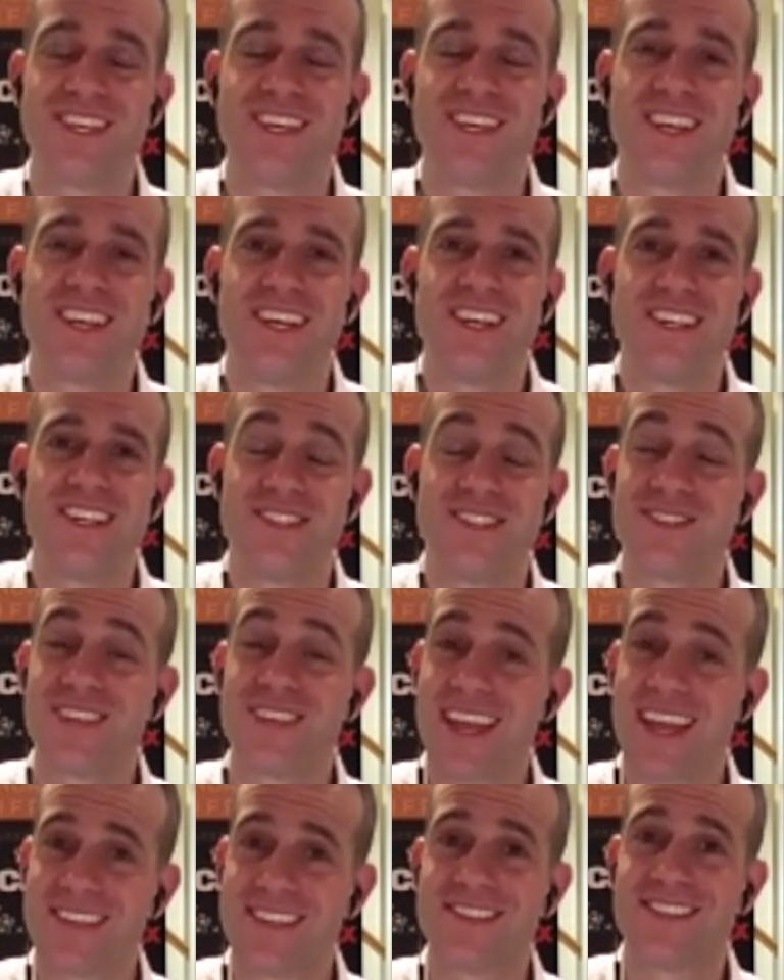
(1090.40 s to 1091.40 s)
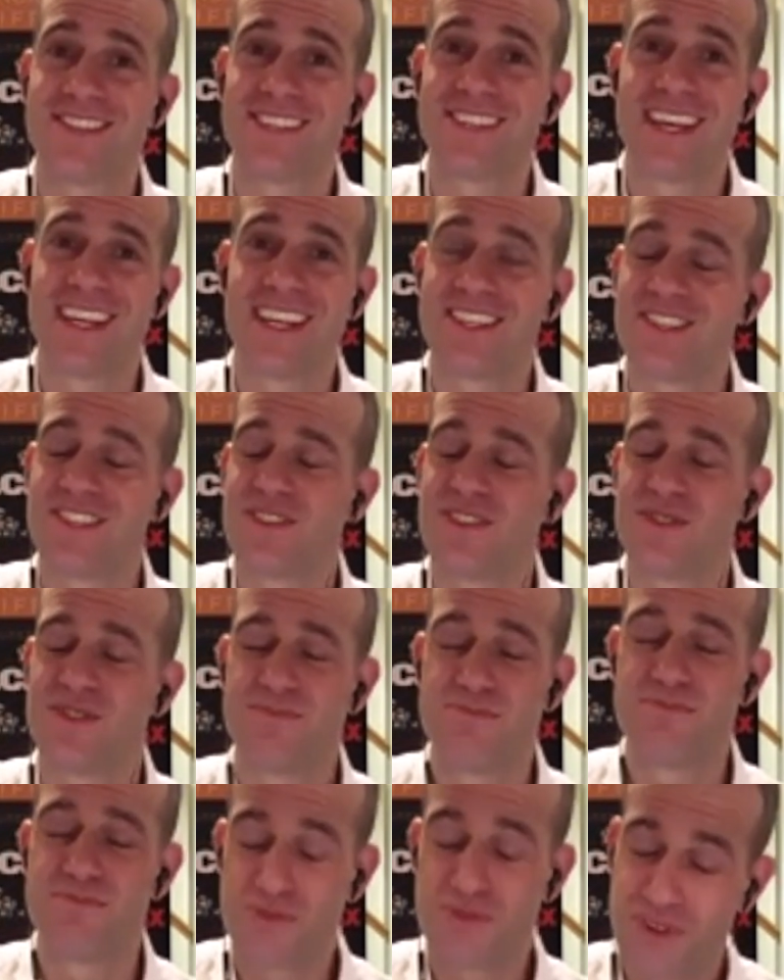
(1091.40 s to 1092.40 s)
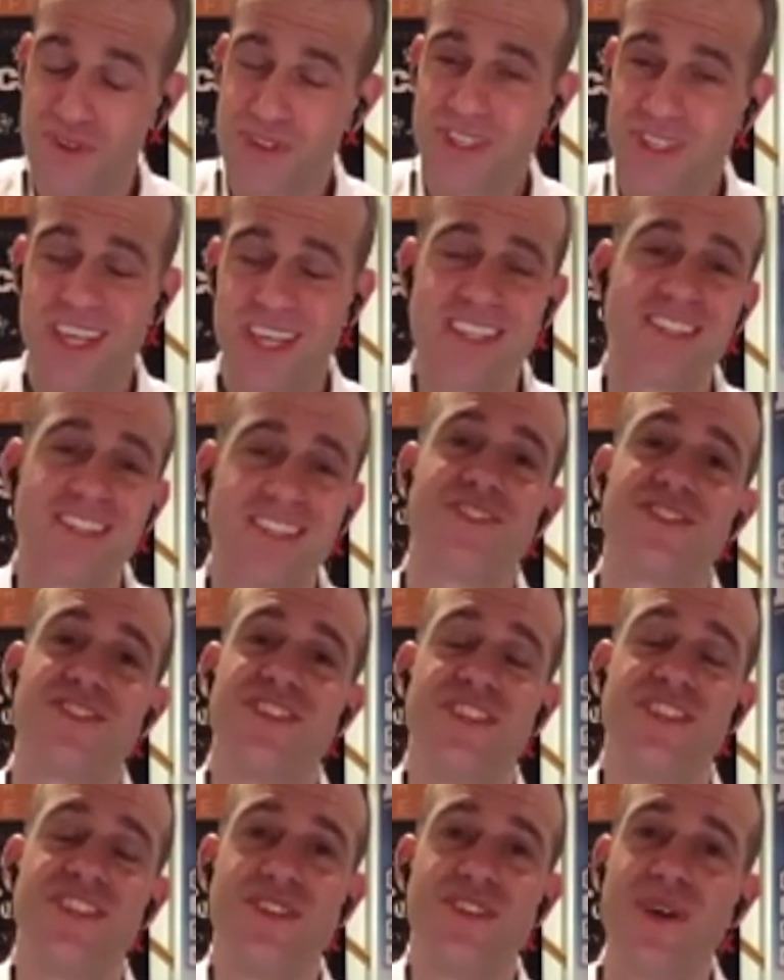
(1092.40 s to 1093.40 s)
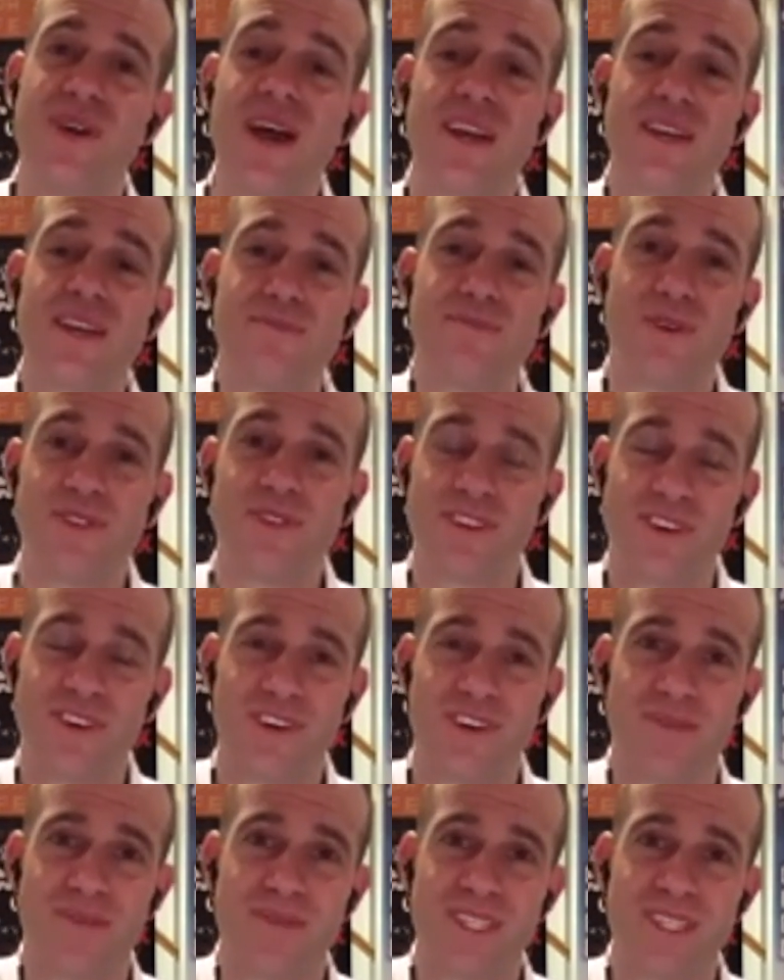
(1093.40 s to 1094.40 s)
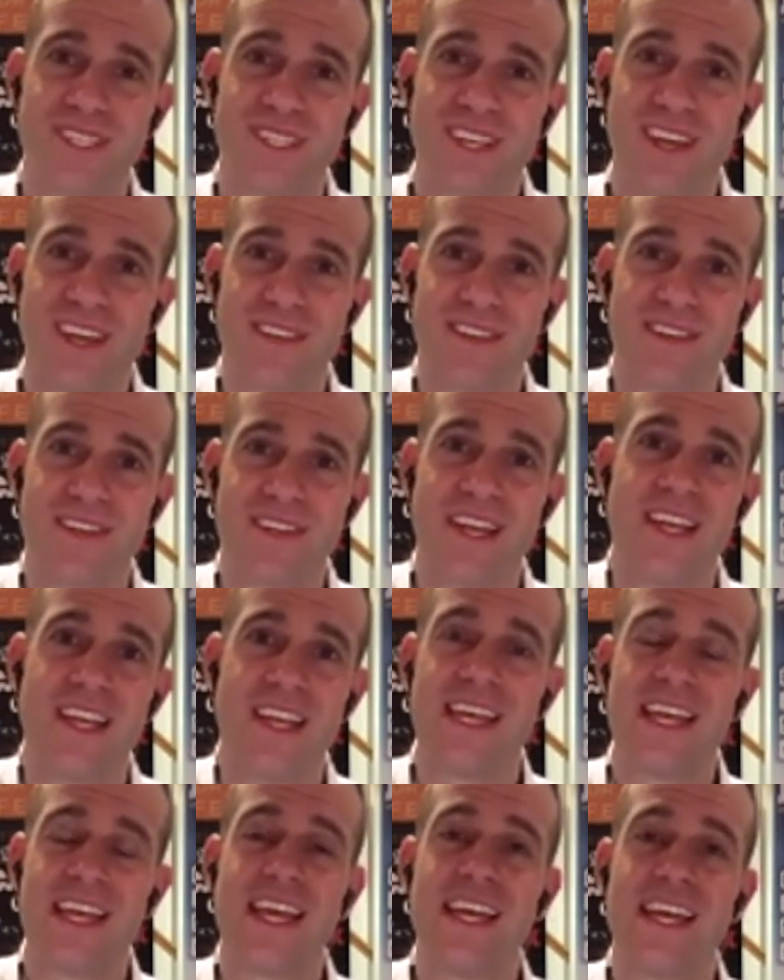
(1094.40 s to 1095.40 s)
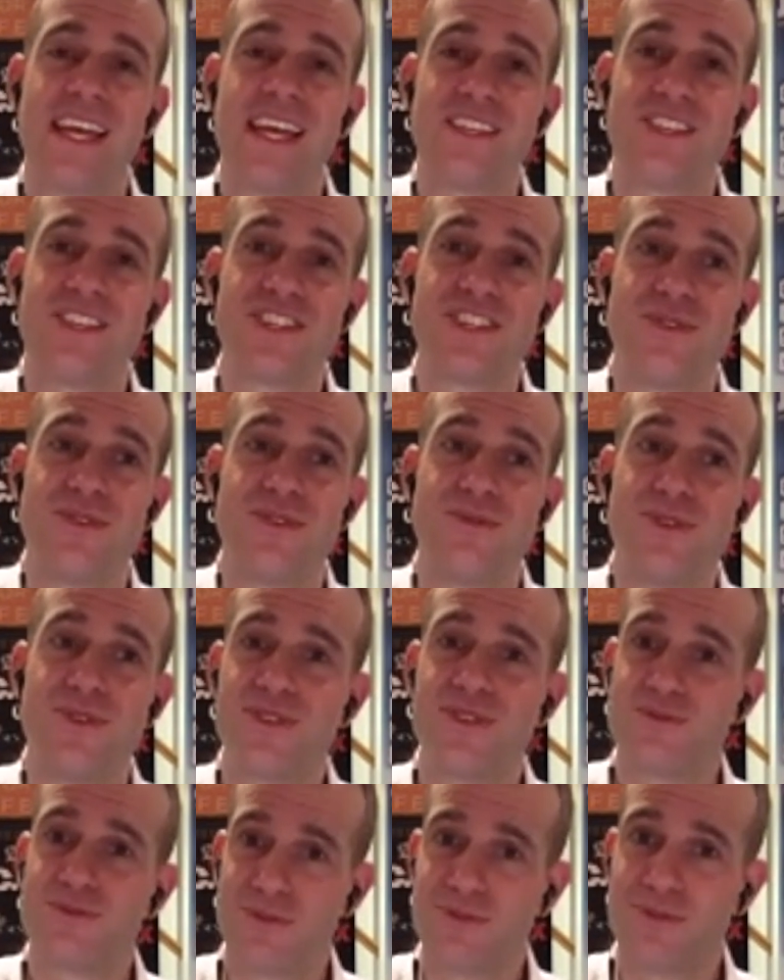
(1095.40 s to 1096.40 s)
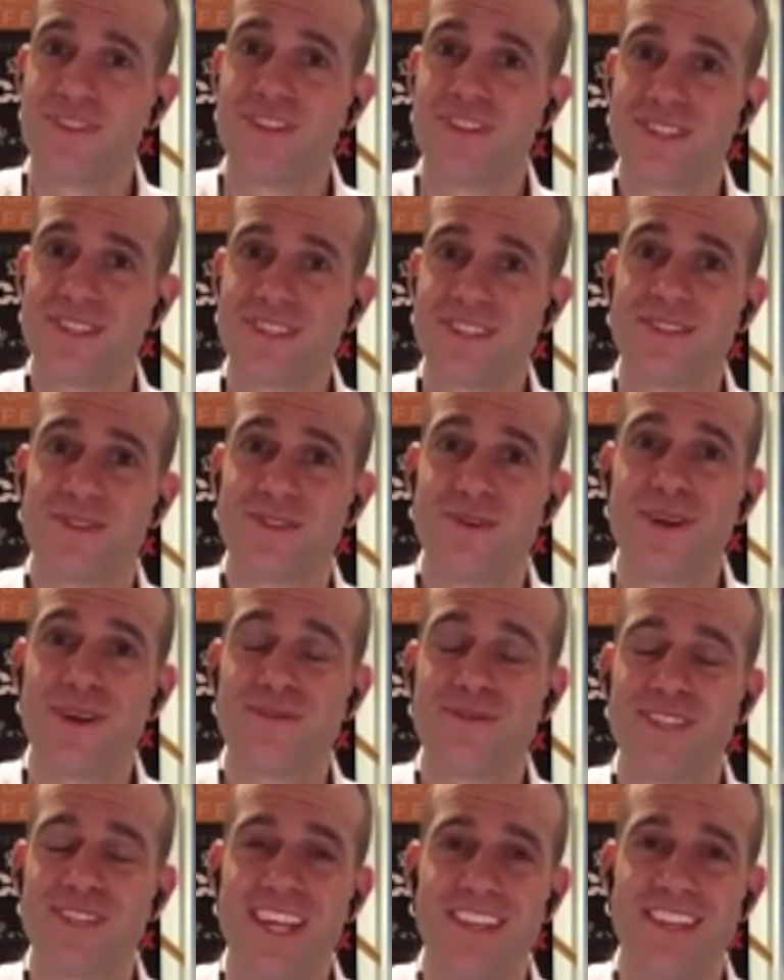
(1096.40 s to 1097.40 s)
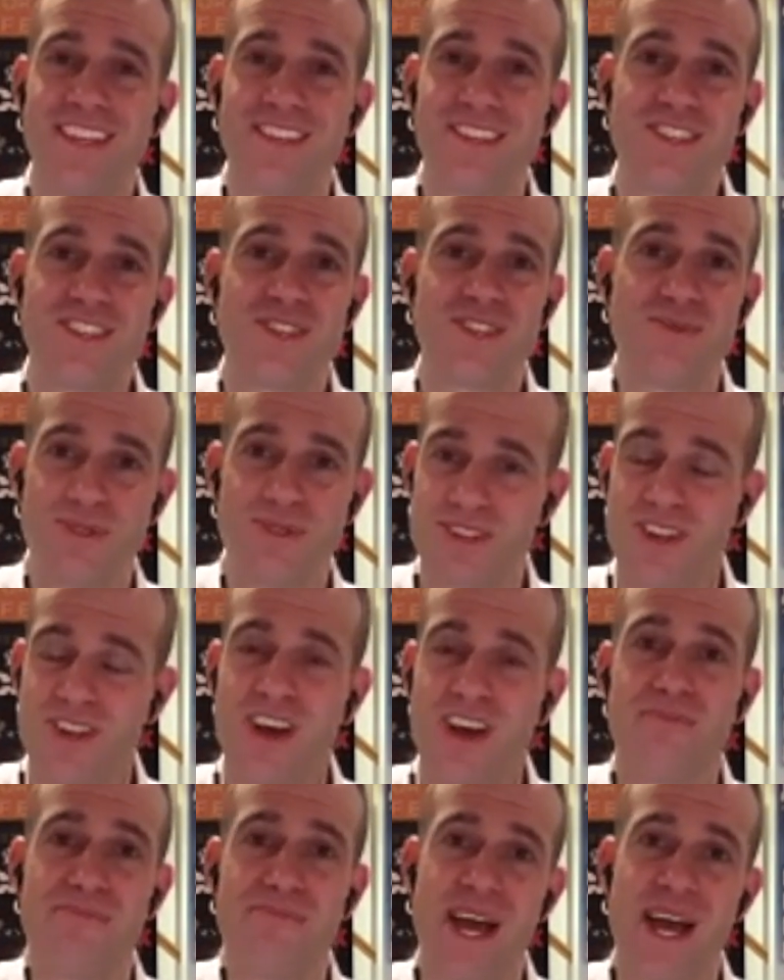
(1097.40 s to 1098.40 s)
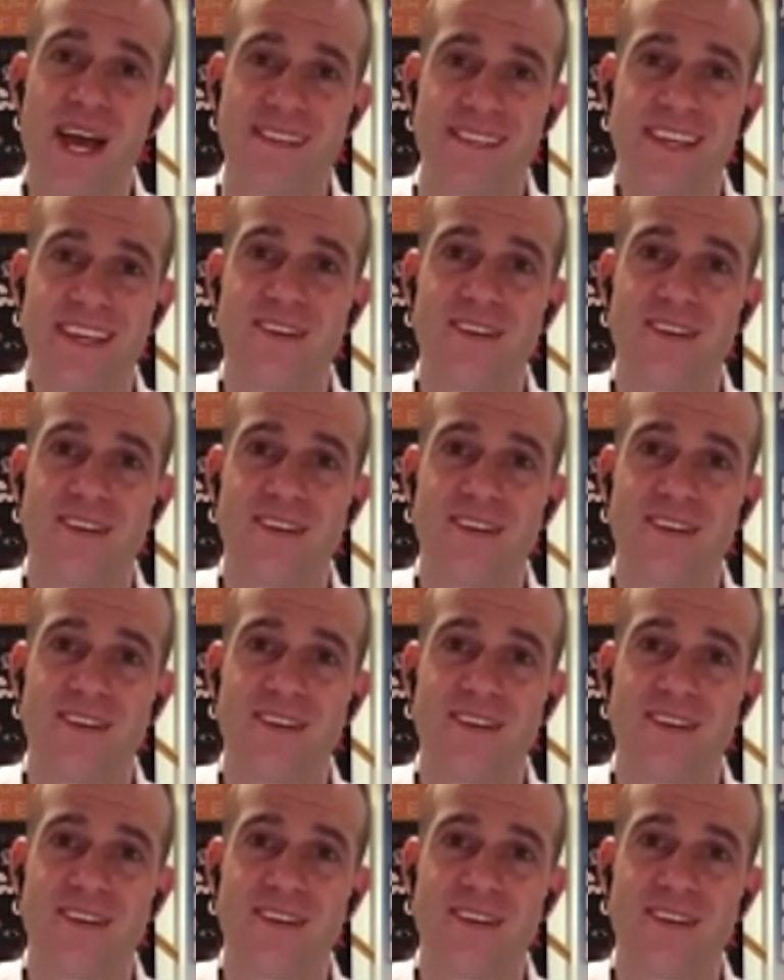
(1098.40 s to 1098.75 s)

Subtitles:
She's excellent at it. She's brilliant. She knew how to pull an argument together, and she was ruthless and quite relentless. She would not back down,